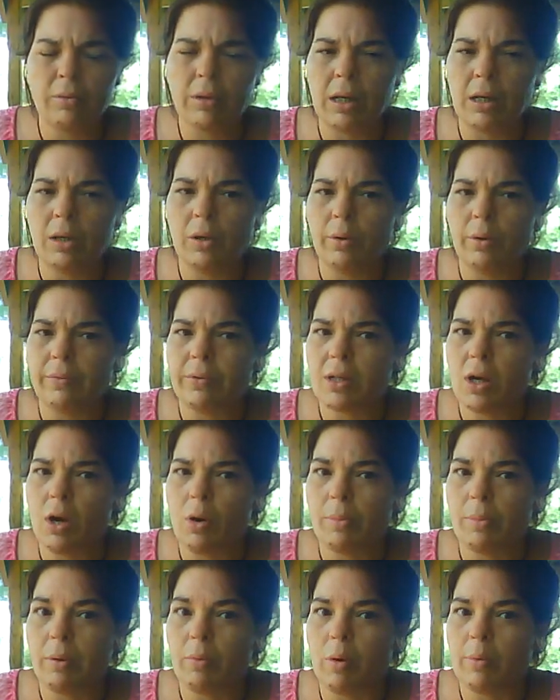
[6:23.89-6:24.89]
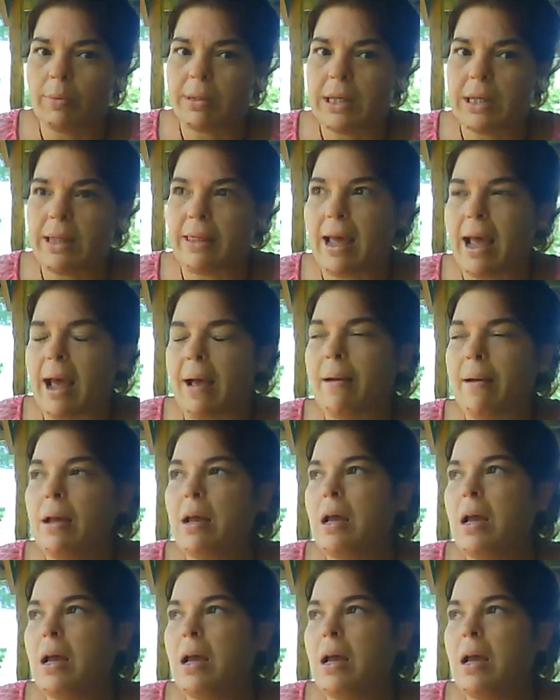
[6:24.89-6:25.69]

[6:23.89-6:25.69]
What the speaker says: think you even told me what was in that.